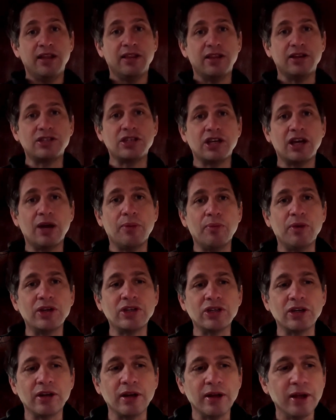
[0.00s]
the term we
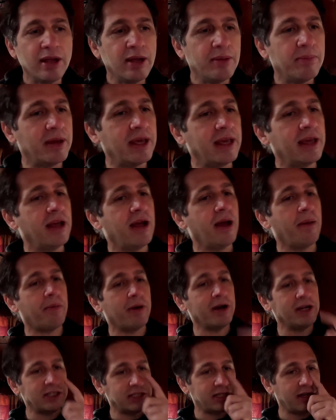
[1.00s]
should be
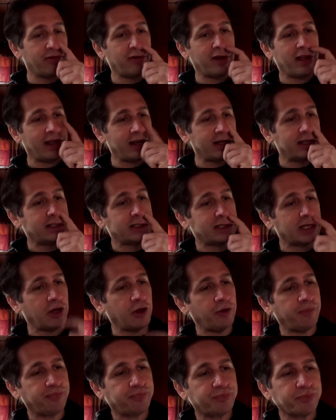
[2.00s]
appreciative here too